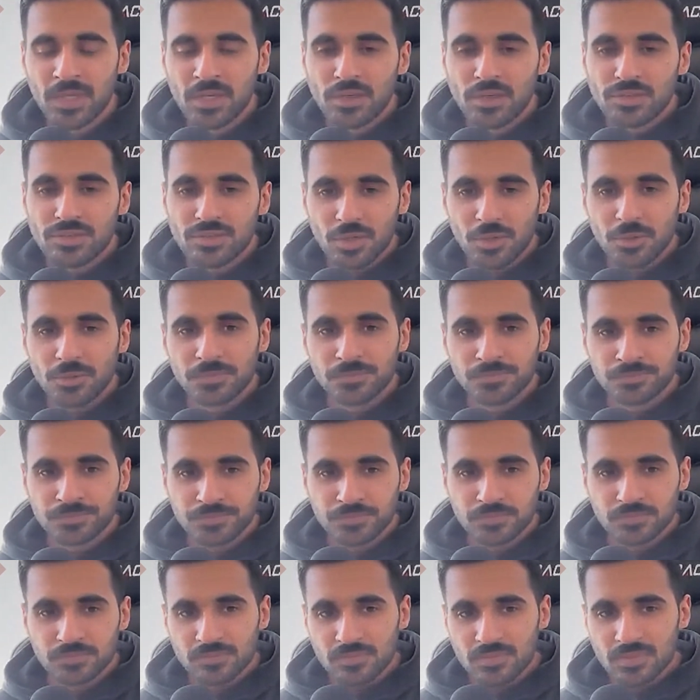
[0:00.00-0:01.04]
So
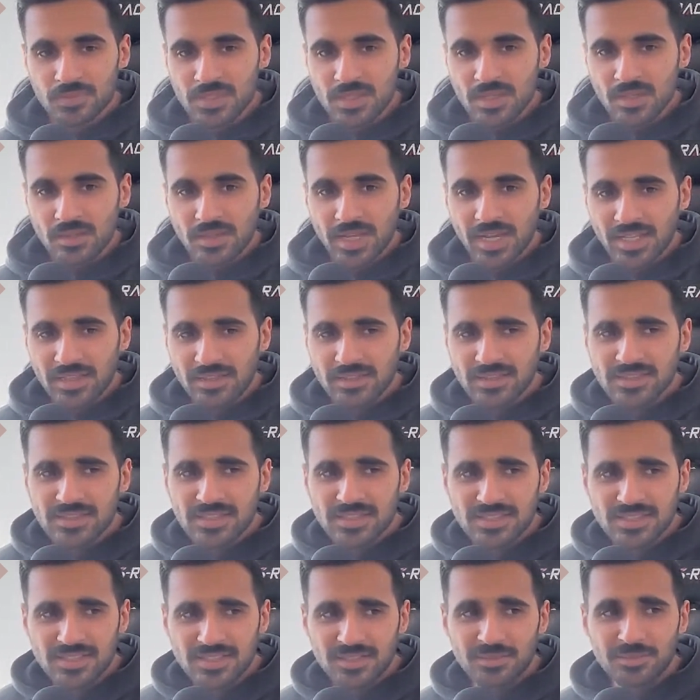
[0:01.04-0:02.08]
the healthy
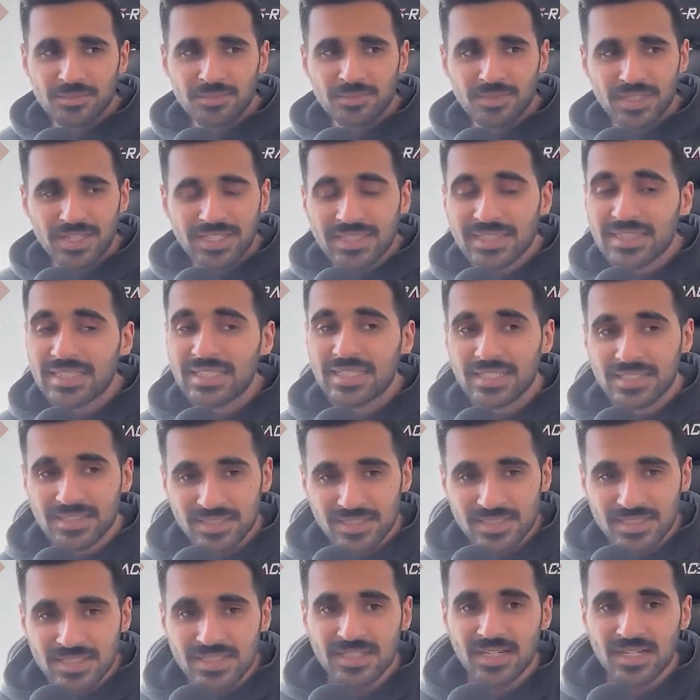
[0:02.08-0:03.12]
system in this
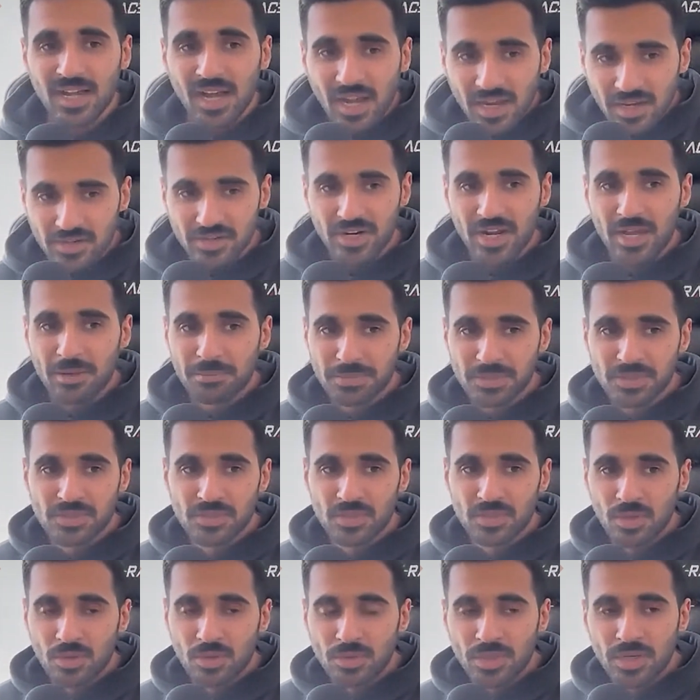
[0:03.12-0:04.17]
entire
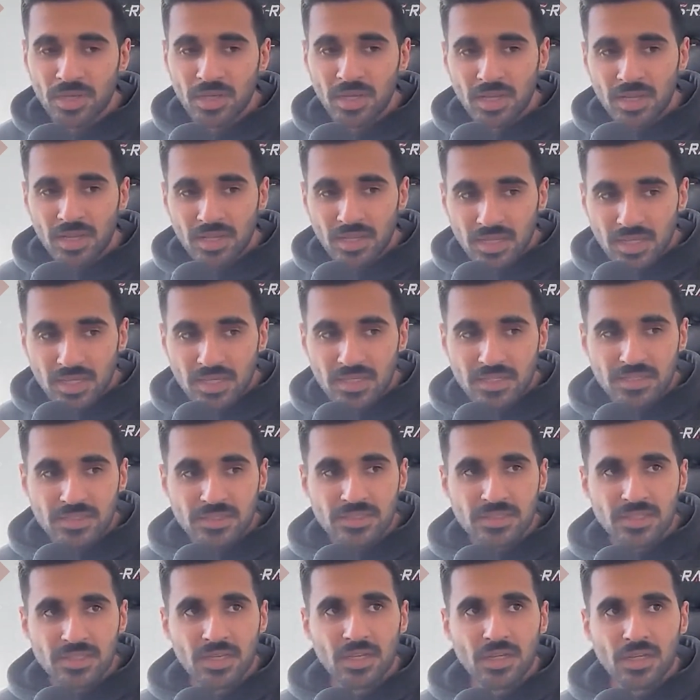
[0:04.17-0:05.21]
episode is